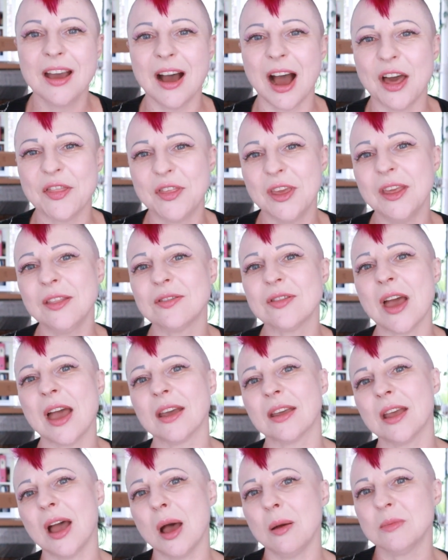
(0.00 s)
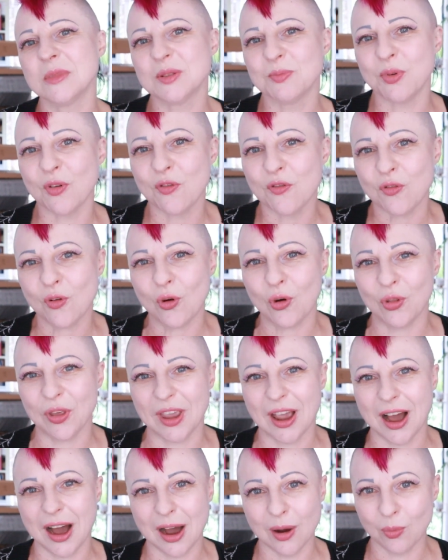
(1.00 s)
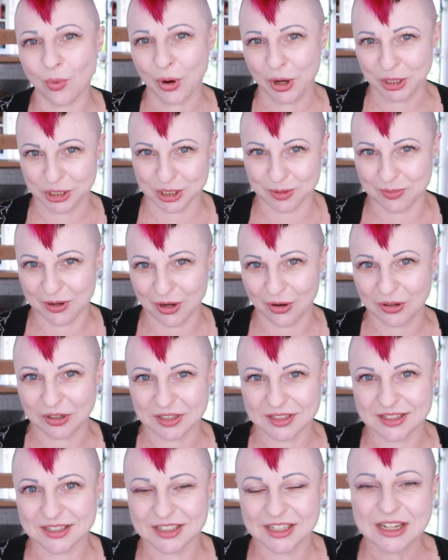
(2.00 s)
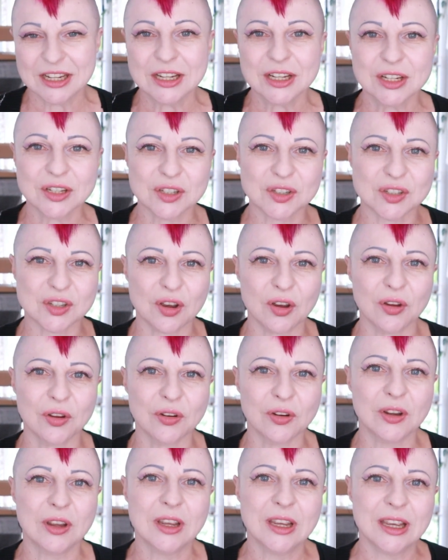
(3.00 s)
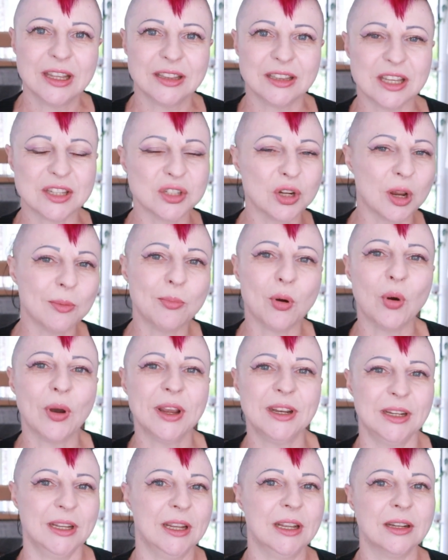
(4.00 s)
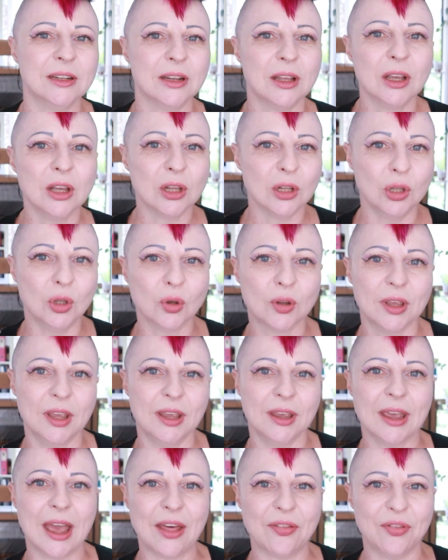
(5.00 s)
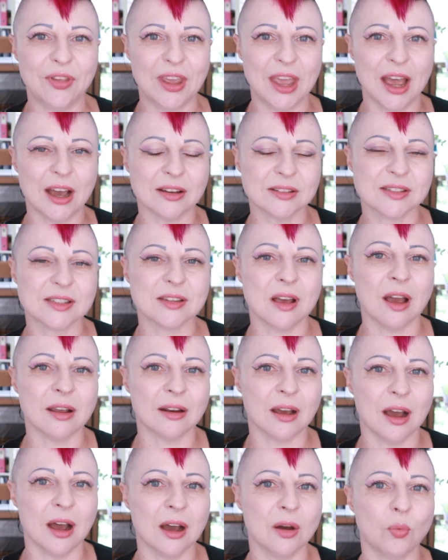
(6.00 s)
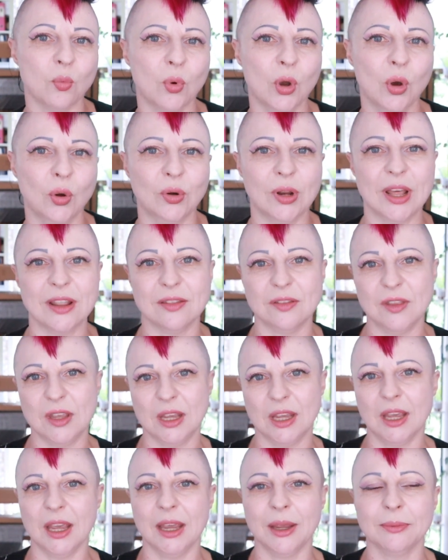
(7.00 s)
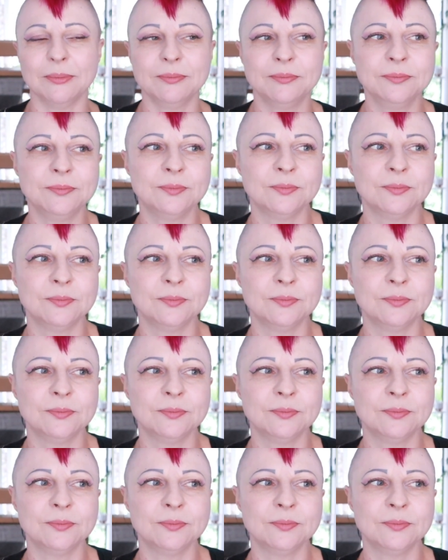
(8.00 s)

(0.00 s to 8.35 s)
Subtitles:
I think that comes before the artwork, to be honest. So there's no point in looking at the outside art world and thinking,